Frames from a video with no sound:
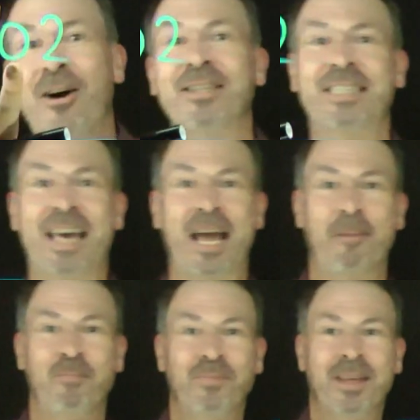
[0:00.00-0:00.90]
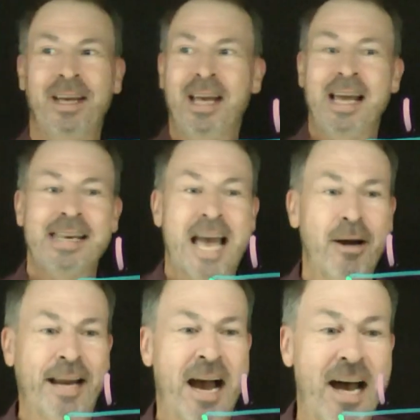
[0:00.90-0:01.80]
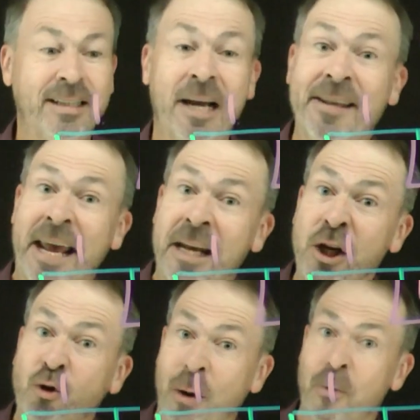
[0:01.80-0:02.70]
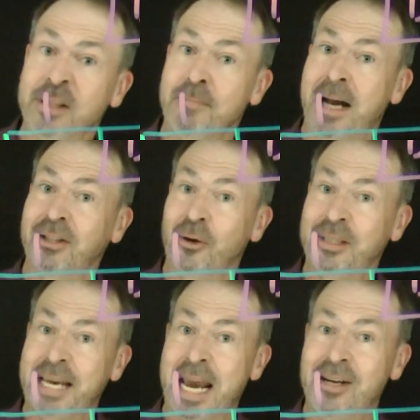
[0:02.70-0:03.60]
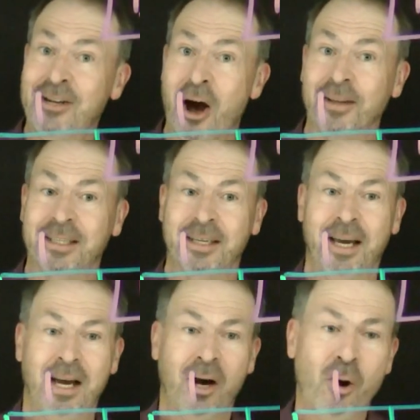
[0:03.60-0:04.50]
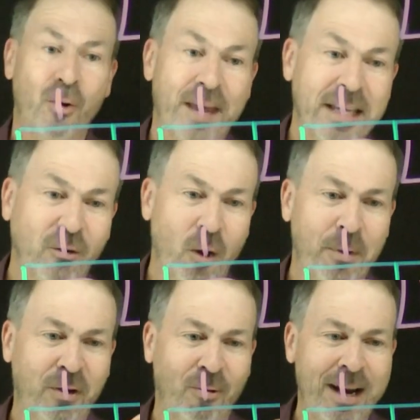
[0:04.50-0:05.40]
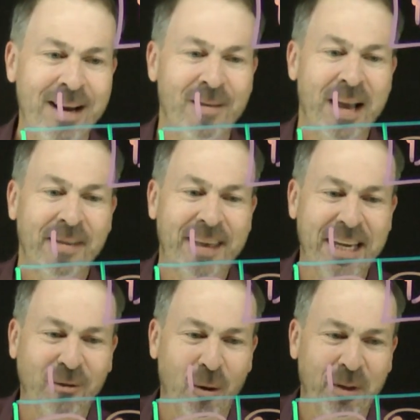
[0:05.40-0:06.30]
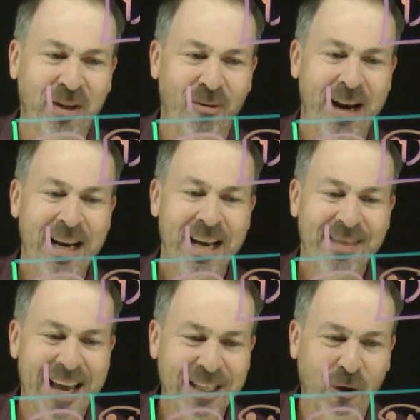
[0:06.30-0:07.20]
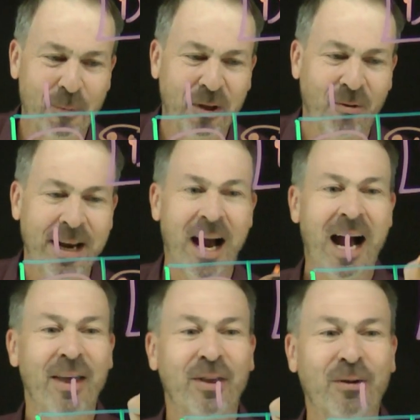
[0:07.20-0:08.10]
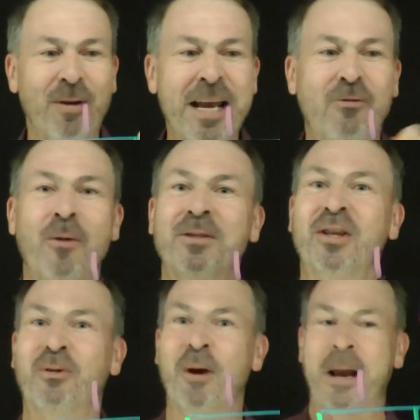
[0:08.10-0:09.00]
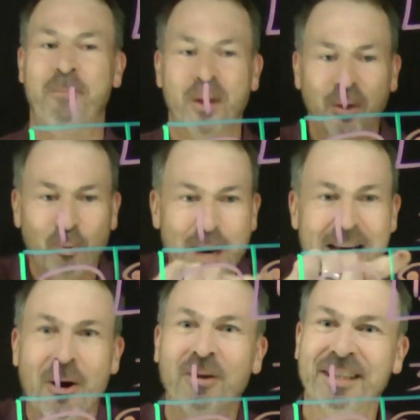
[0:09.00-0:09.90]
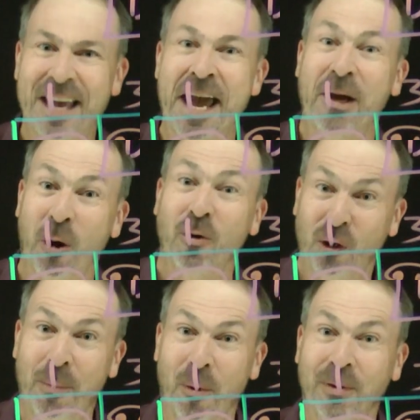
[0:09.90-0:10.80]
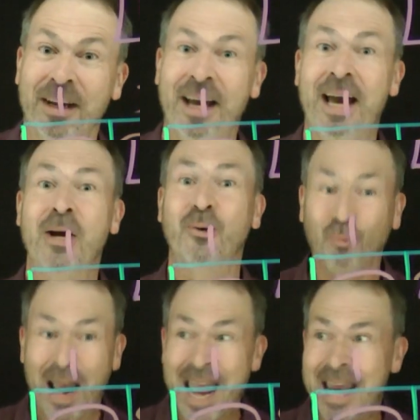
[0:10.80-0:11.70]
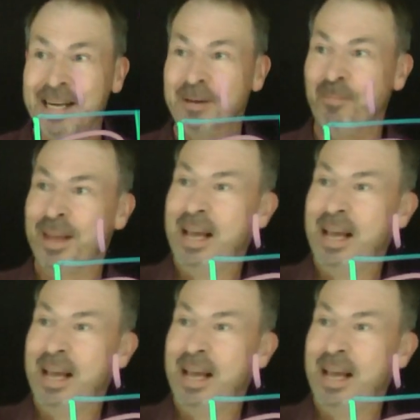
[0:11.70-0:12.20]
dots there. Now I'm going to ask, are there any triples amongst those 10 dots? Oh, there's a group of three. There's a group of three. There's a group of three. Three groups of three. Three dots there got tripled. Grand!